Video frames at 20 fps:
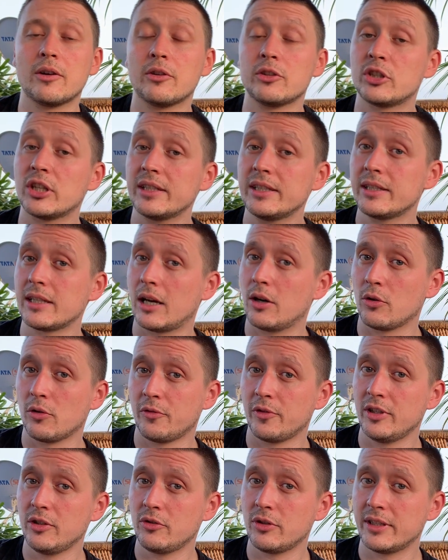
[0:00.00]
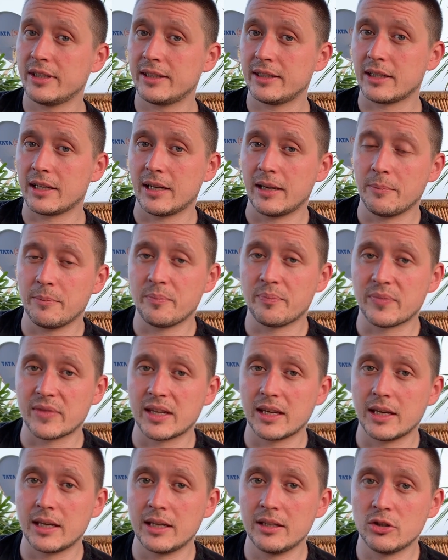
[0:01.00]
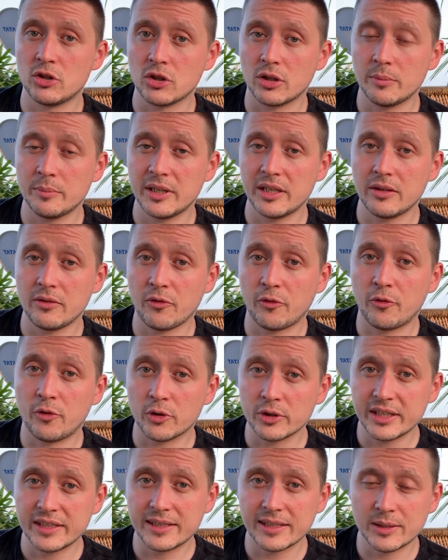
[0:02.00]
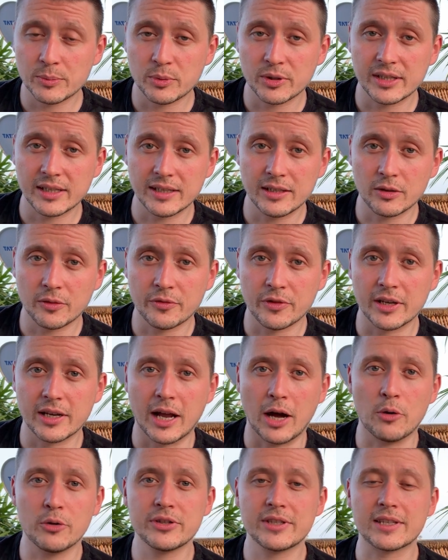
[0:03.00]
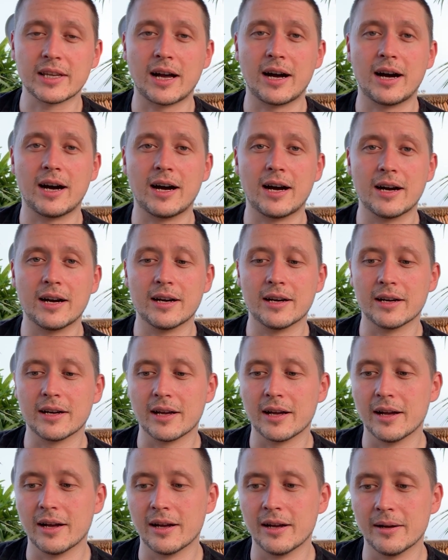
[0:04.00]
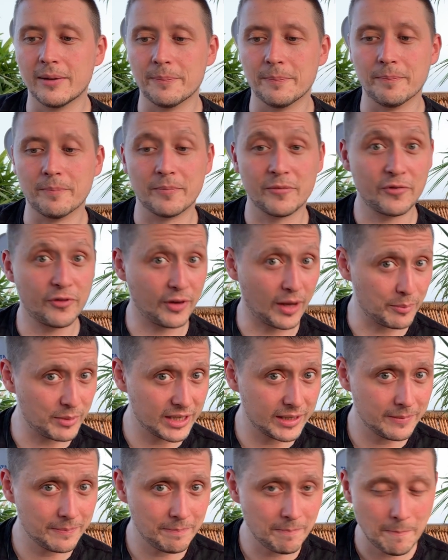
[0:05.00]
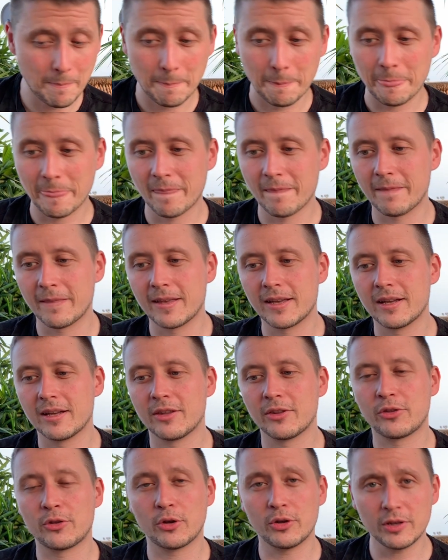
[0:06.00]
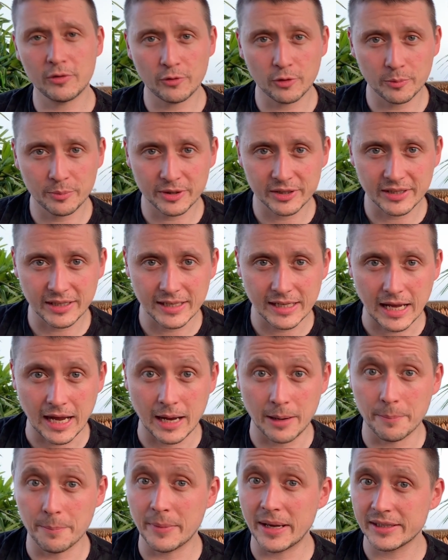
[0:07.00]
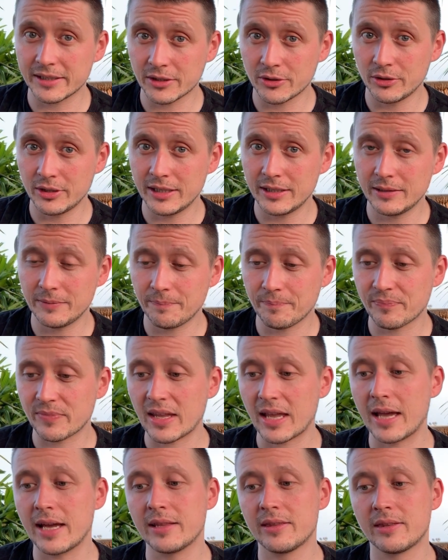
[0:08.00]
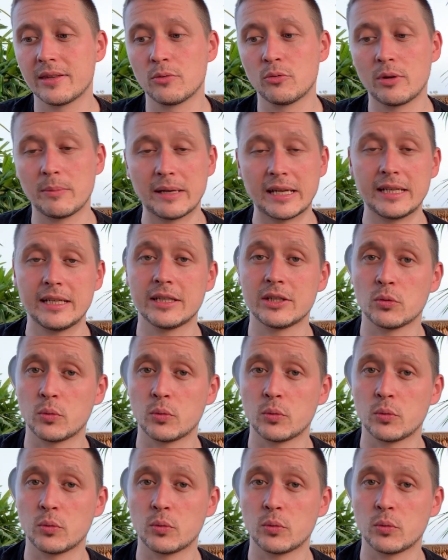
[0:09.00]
Just out of interest, in German 46% of the nouns are feminine, 34% are masculine, and the remaining